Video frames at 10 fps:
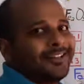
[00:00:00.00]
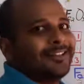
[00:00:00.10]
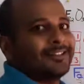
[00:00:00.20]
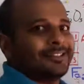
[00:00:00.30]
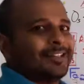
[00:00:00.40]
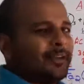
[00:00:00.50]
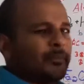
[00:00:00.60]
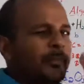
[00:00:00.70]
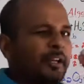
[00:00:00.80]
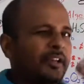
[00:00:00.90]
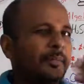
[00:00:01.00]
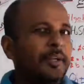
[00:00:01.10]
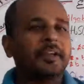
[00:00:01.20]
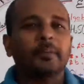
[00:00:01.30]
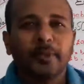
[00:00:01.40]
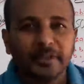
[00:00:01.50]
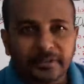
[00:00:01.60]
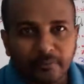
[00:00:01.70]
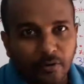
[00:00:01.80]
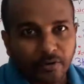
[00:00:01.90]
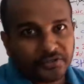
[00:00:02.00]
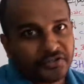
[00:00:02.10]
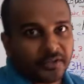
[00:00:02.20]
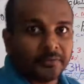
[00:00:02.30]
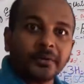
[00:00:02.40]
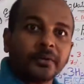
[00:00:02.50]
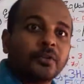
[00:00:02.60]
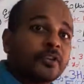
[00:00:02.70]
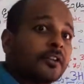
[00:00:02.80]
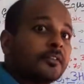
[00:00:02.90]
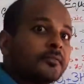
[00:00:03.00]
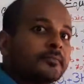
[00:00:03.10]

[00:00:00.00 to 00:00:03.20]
is becoming a bit more easier for you, isn't it?